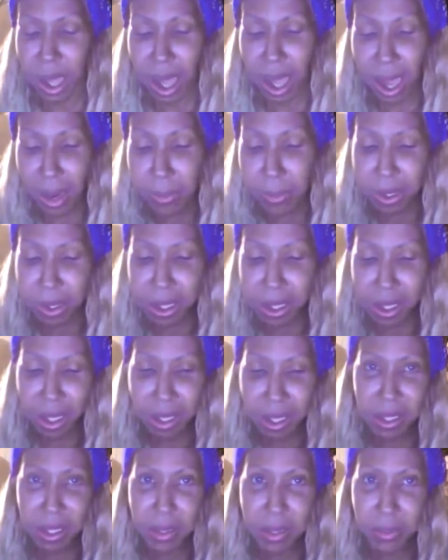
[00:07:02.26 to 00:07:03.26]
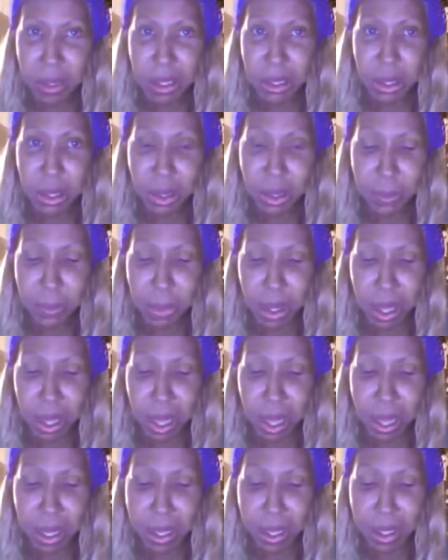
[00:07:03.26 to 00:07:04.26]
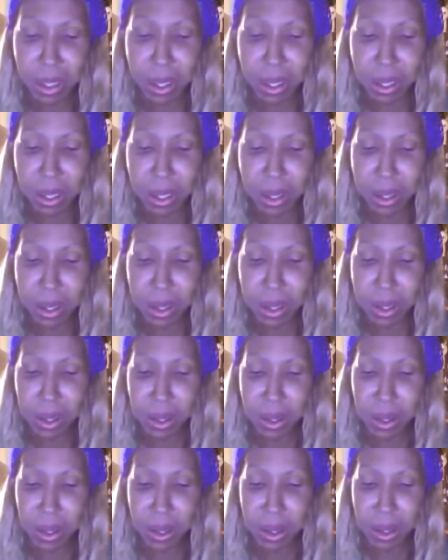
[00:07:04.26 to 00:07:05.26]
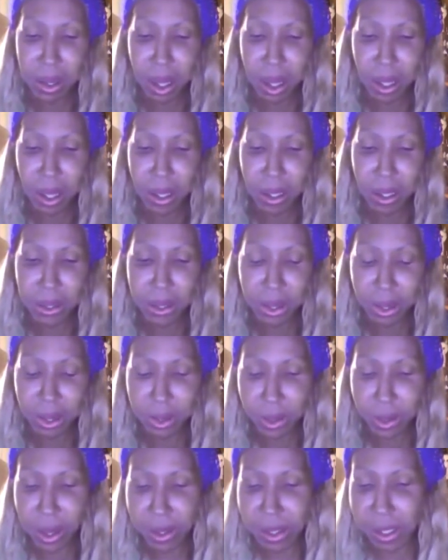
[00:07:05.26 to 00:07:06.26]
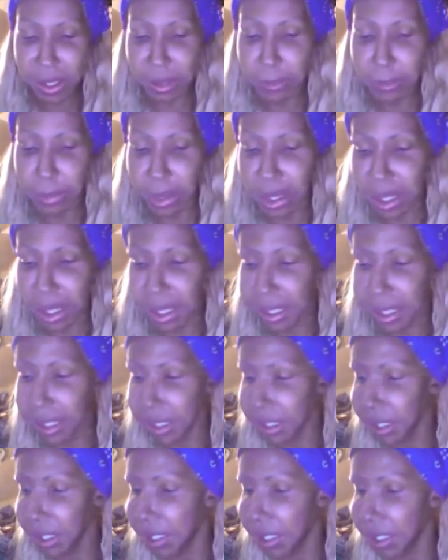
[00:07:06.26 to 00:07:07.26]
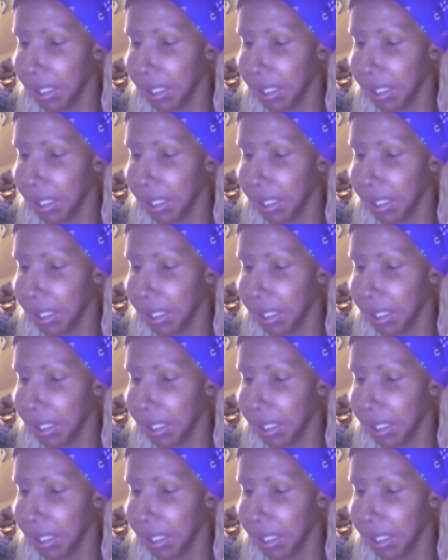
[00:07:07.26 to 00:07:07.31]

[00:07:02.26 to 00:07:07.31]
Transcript: I really like this because you can blend. And I'll show you how you can blend in just a